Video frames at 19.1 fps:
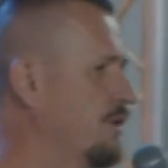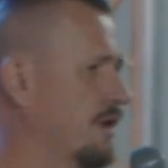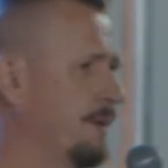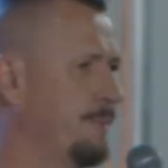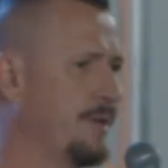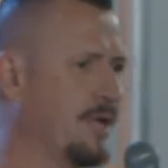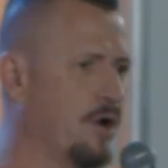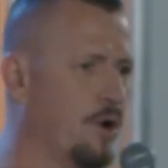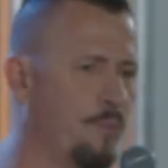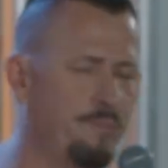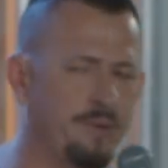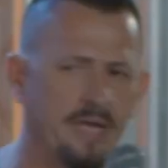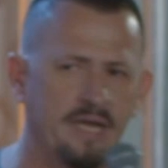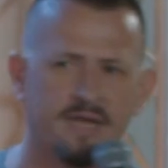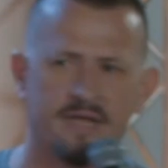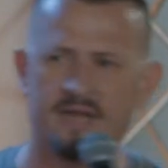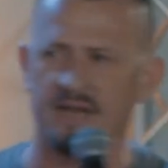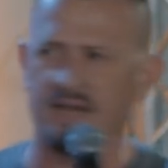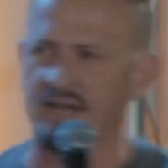going to be
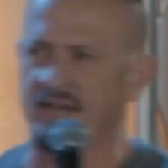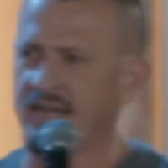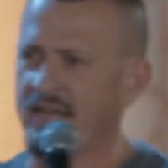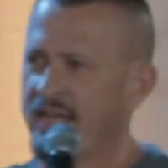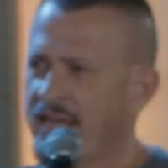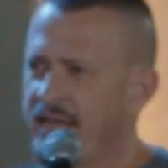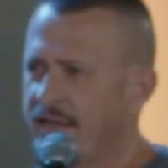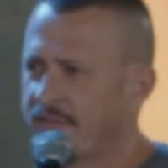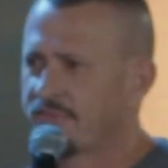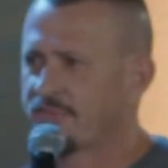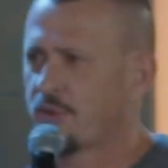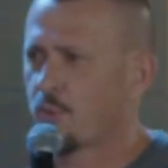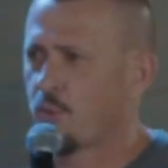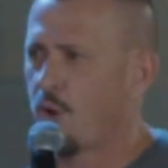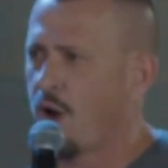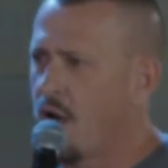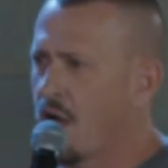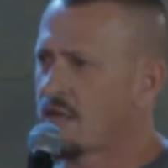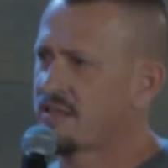obedient and hit the
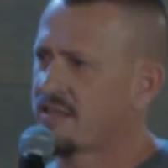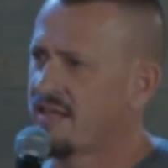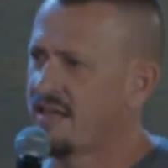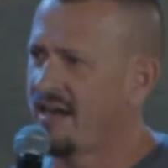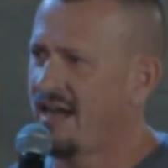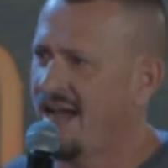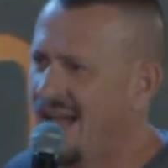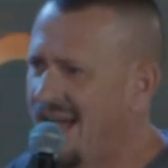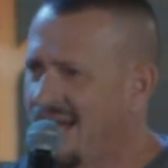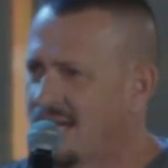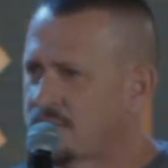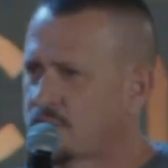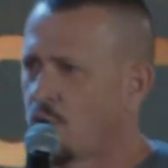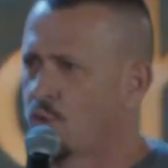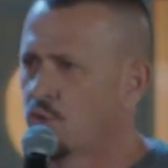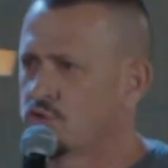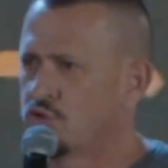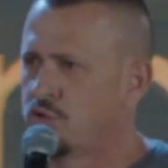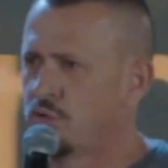rock that I
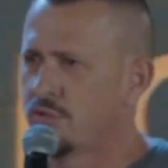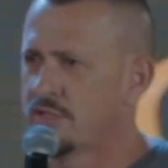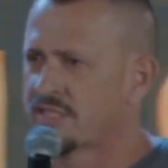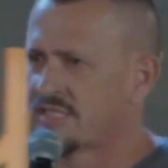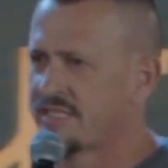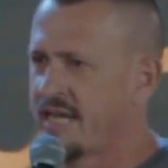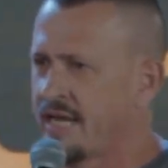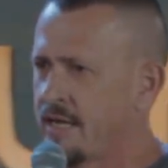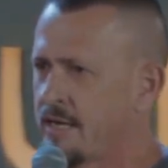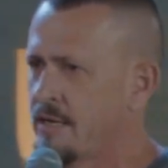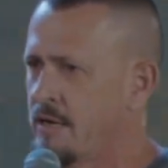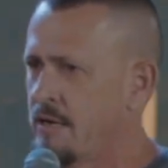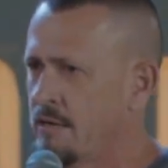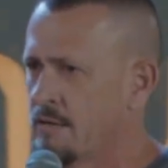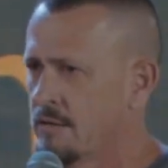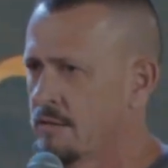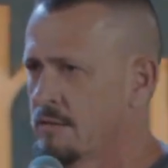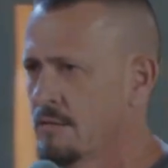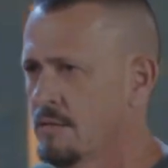told you to stand
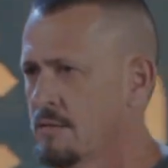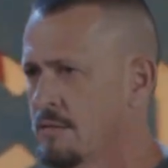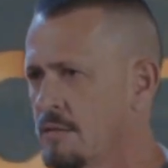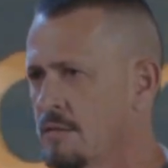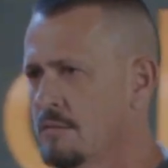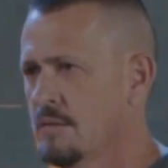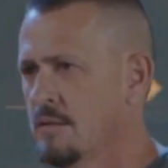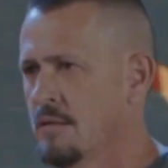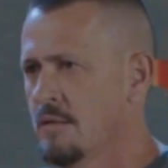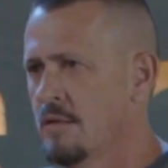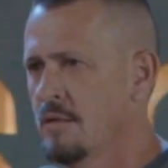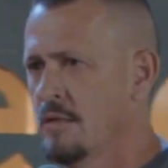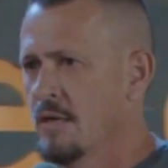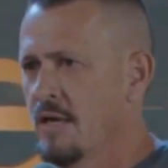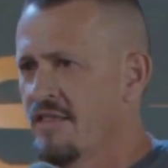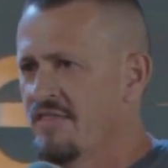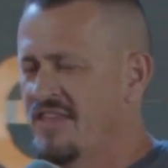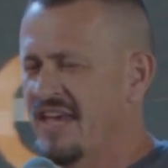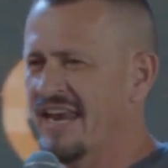on?
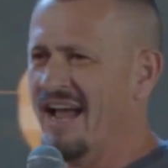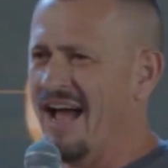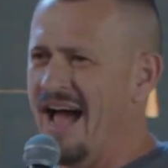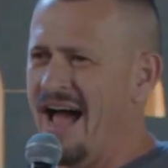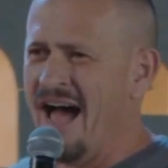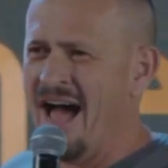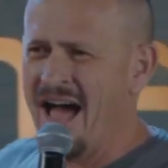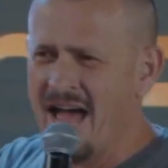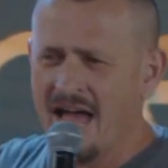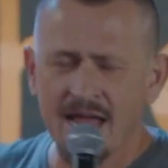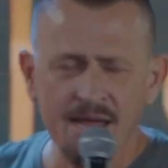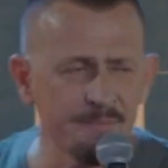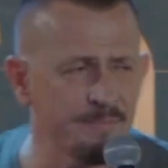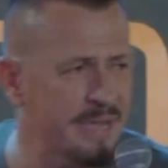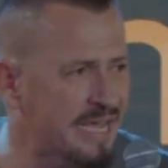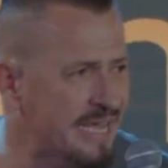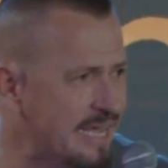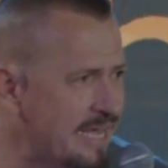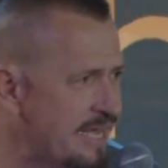that
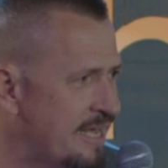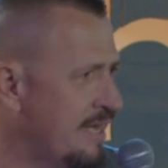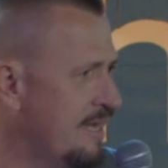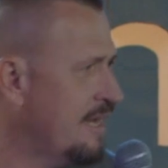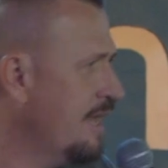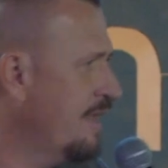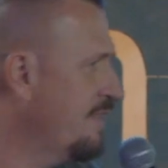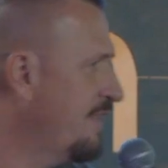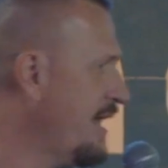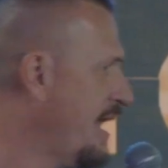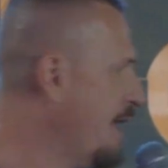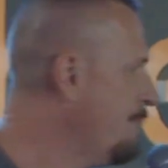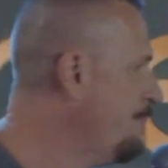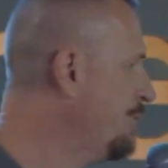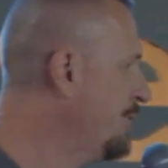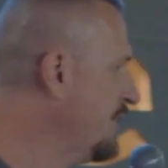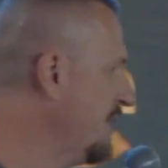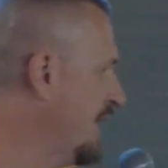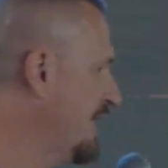I'm in that
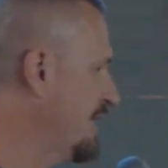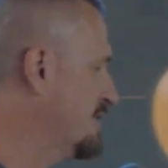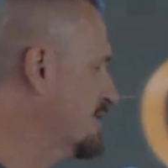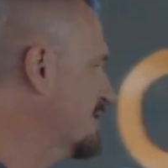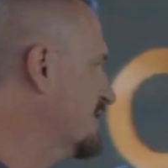place.